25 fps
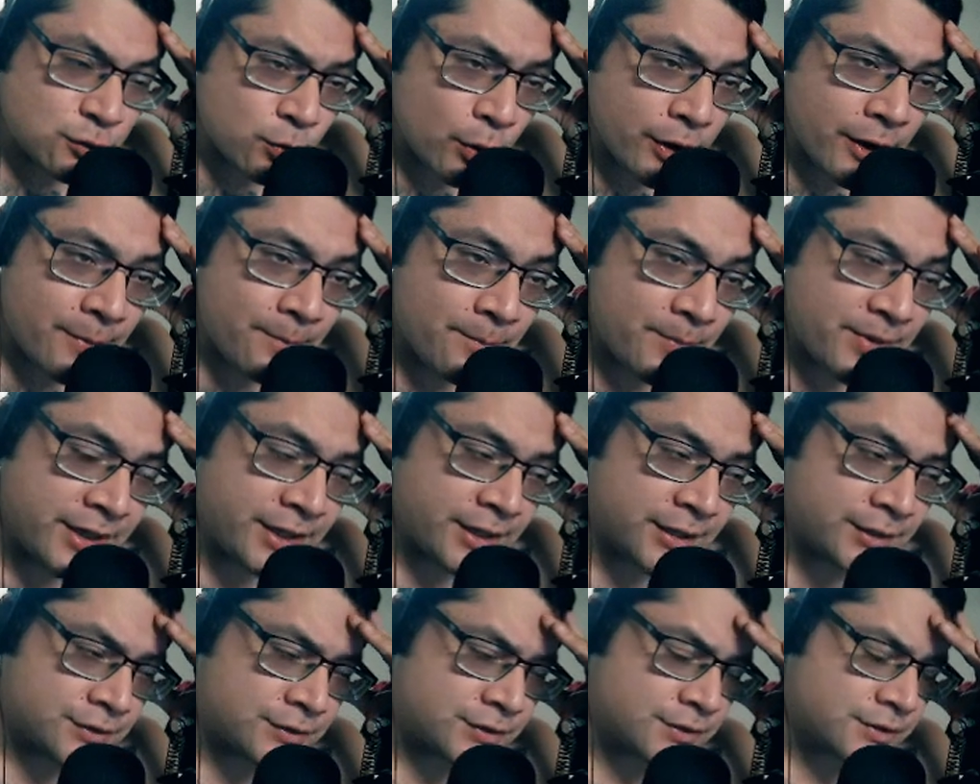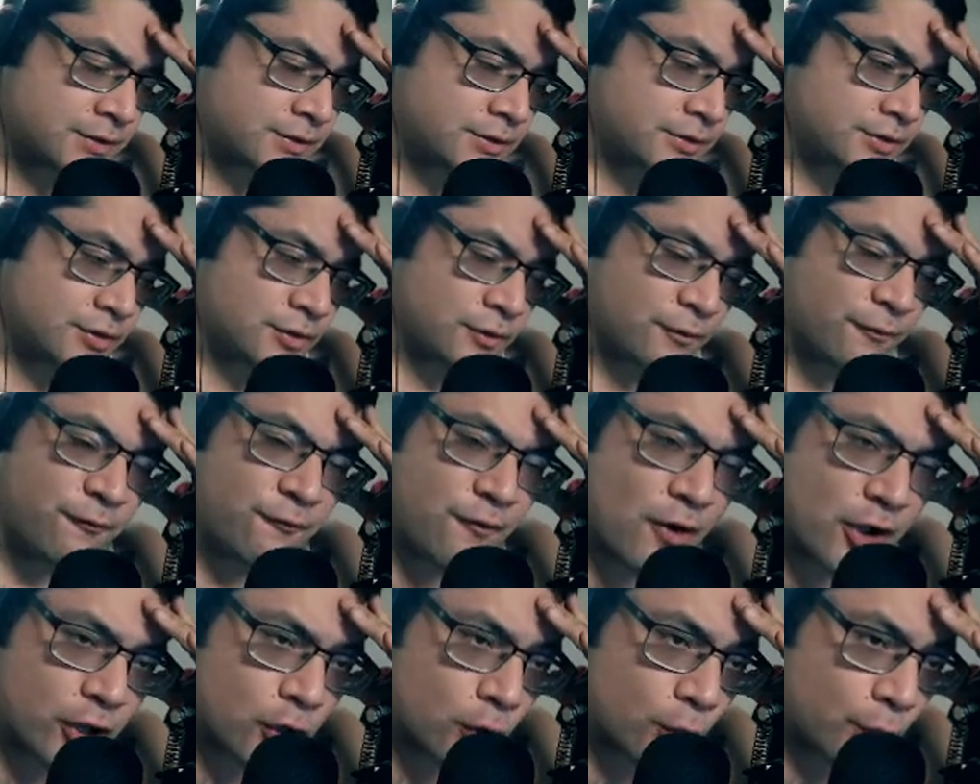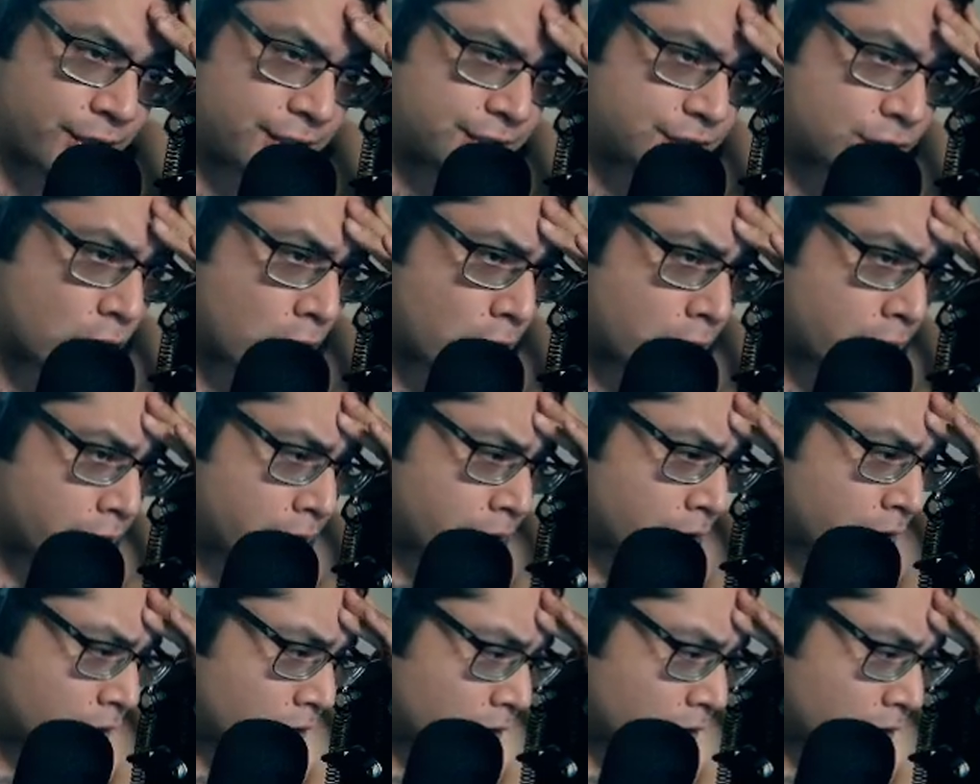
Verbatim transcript: what it means. Fucking retard